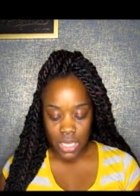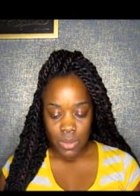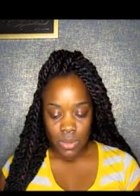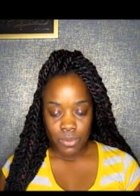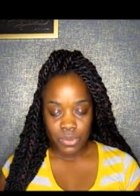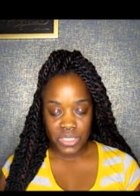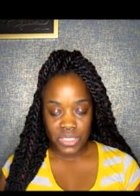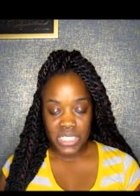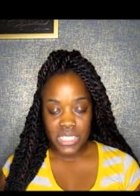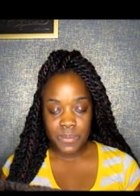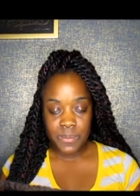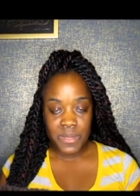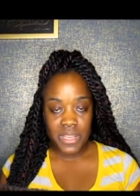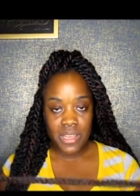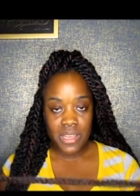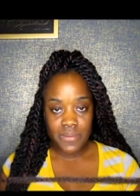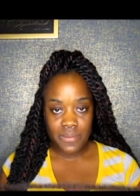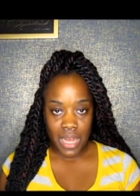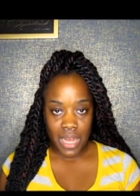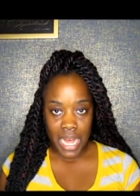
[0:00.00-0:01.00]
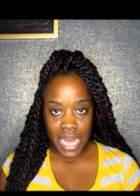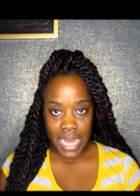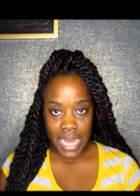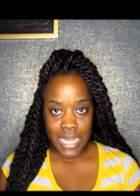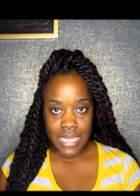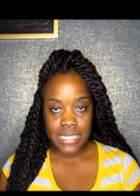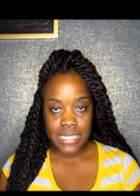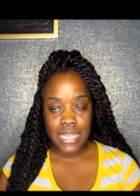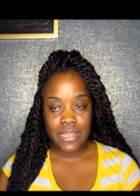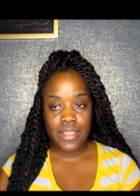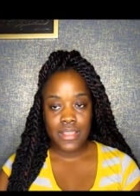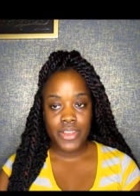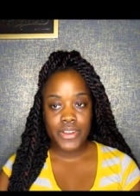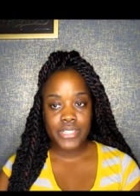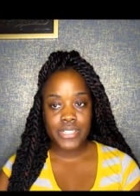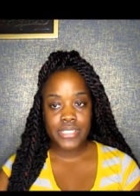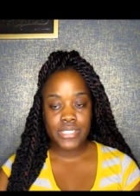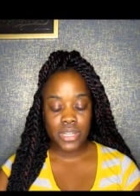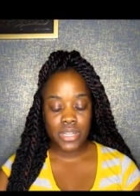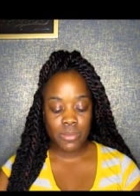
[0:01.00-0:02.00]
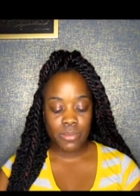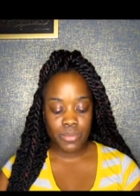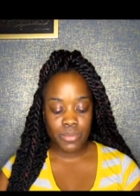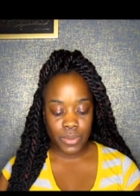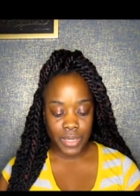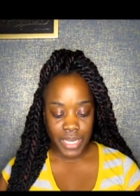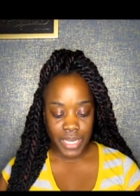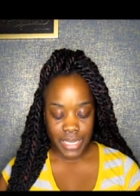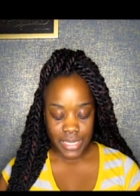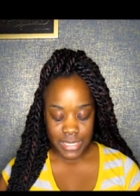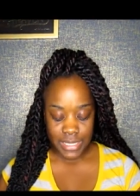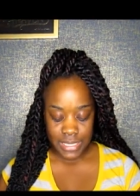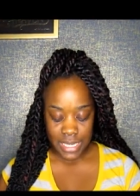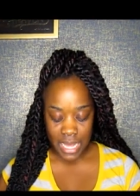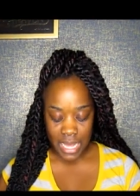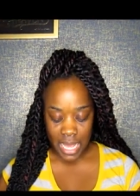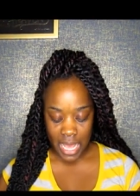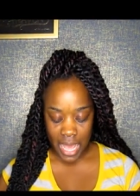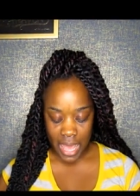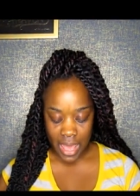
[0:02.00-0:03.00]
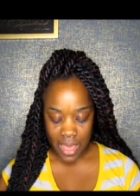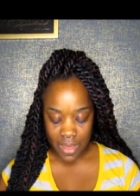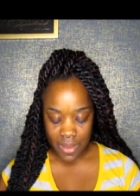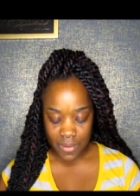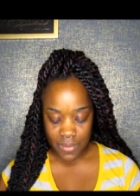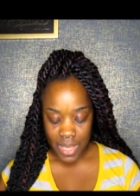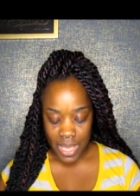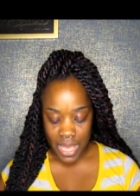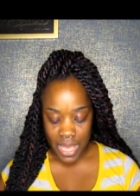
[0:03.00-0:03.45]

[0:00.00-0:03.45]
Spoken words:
please be advised that there are some brands that have